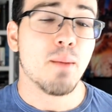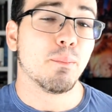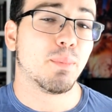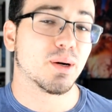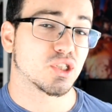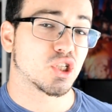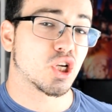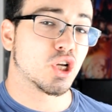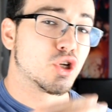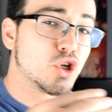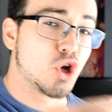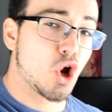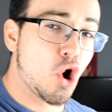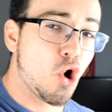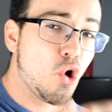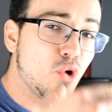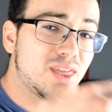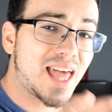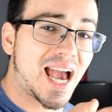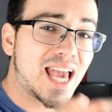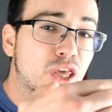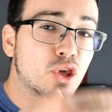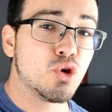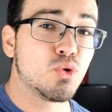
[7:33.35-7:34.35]
But to know
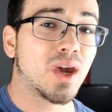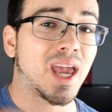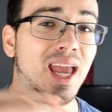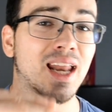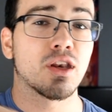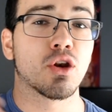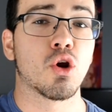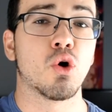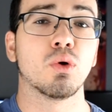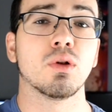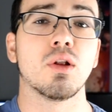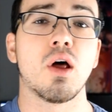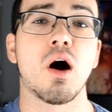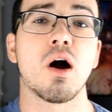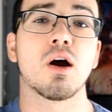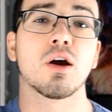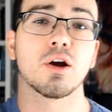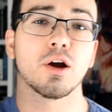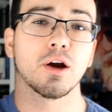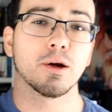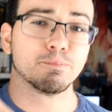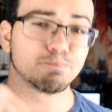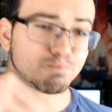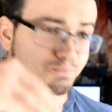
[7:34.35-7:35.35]
that you can no
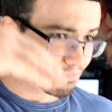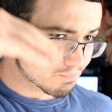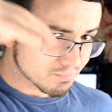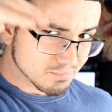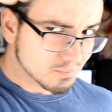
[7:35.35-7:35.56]
longer